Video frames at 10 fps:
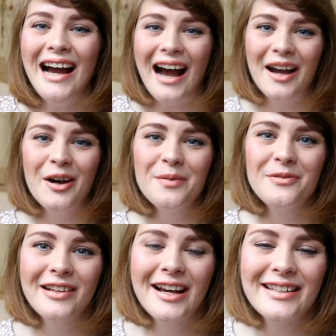I hope
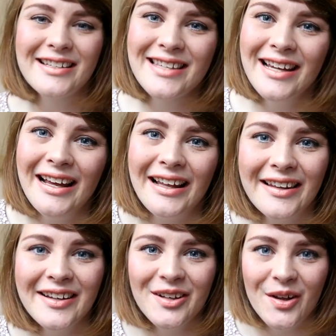you like this
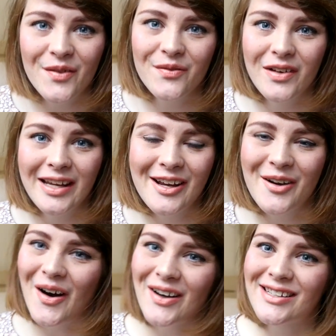little video.
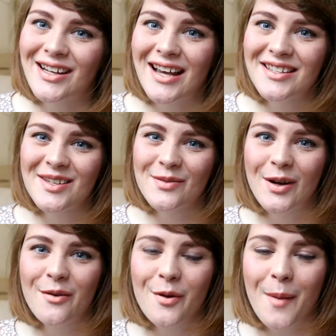Also guys, just
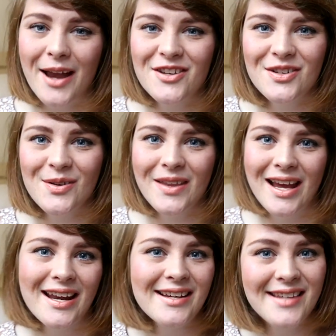want to remind you
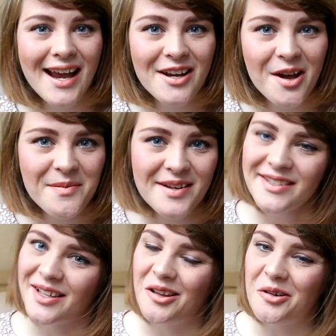that I signed up as
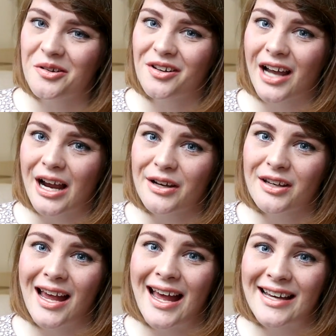a local
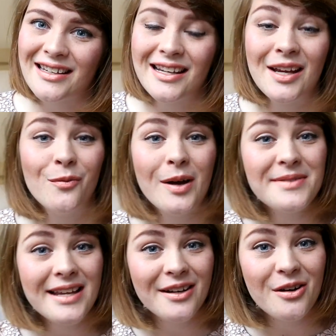guide at a
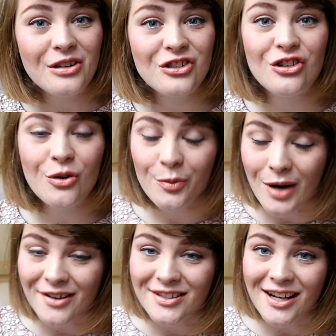website called
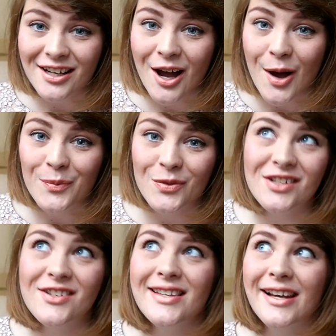showaround.com
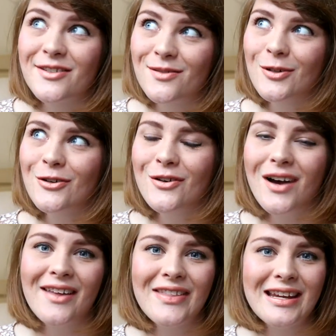which is like super cool.
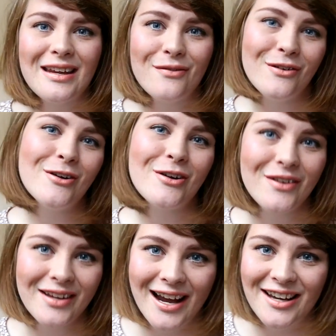I think if you're a
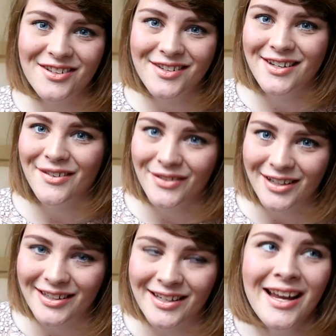good guide you should
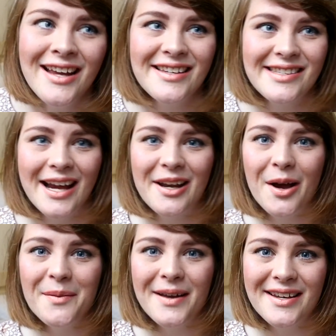definitely sign
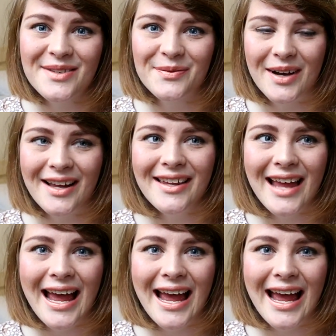up as well.